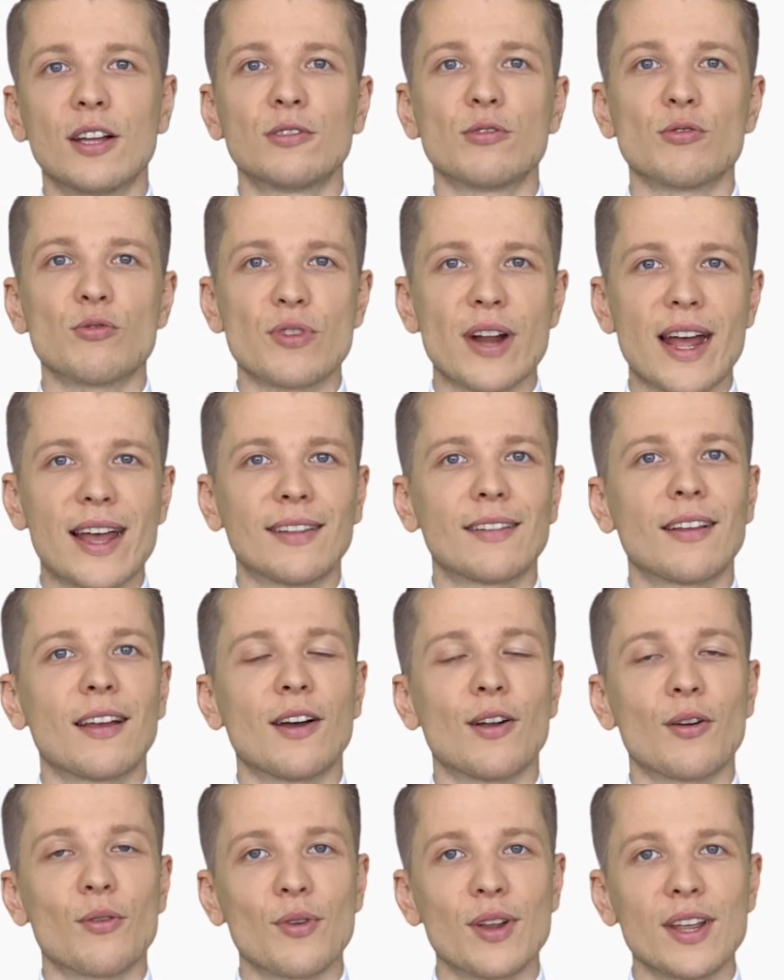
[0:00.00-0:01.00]
to rent
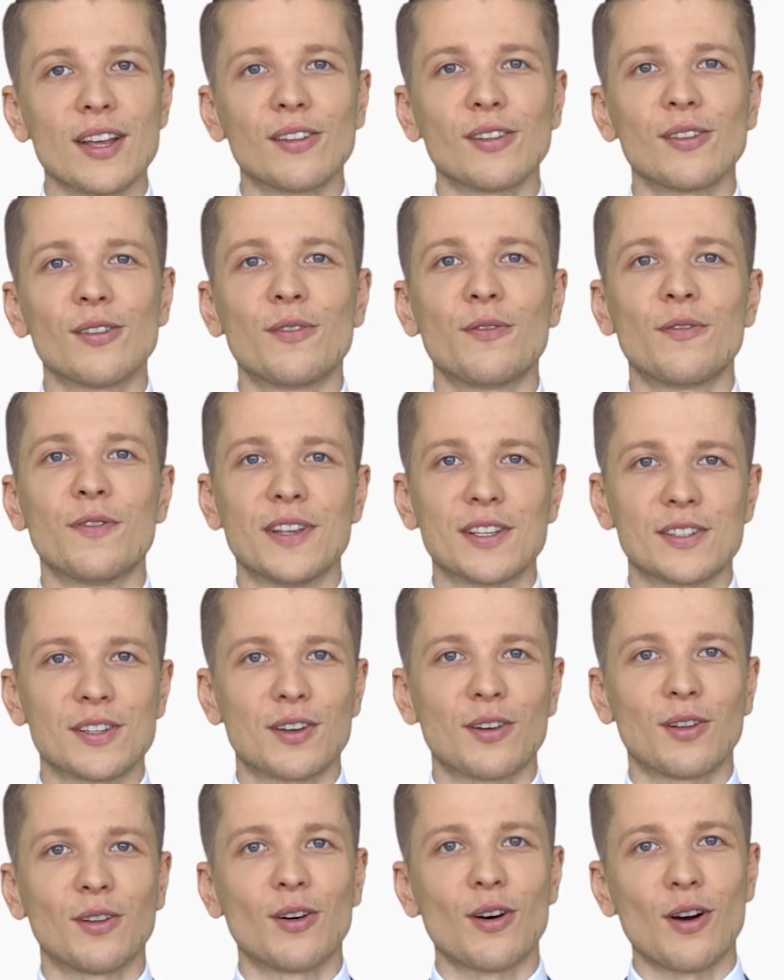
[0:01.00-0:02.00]
a real
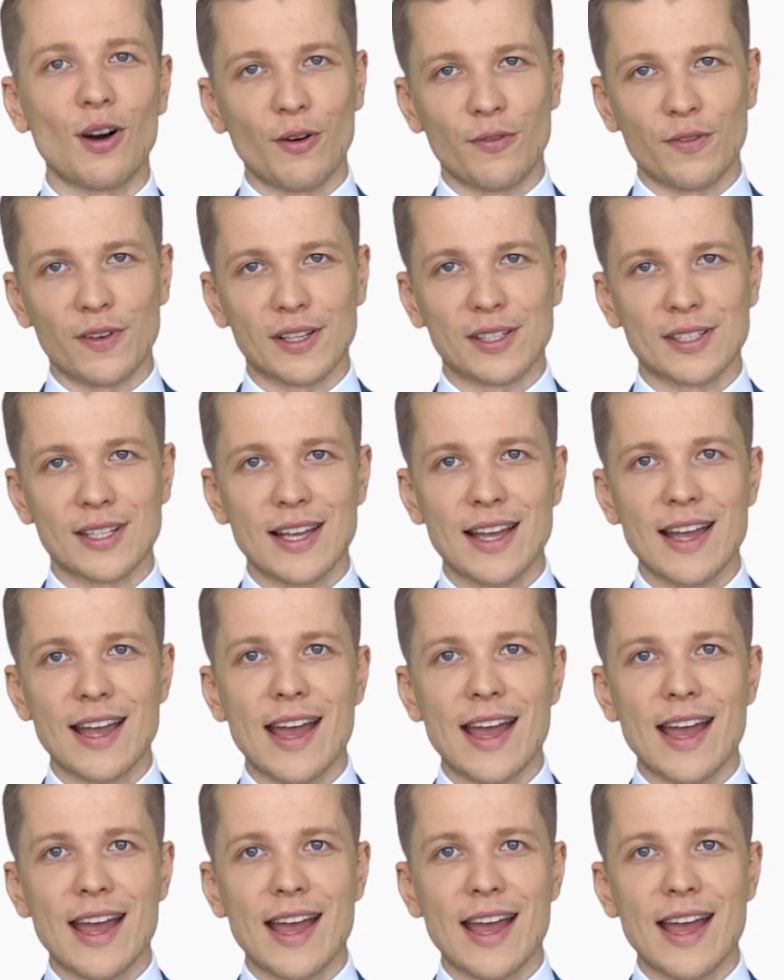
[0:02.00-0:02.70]
physical office,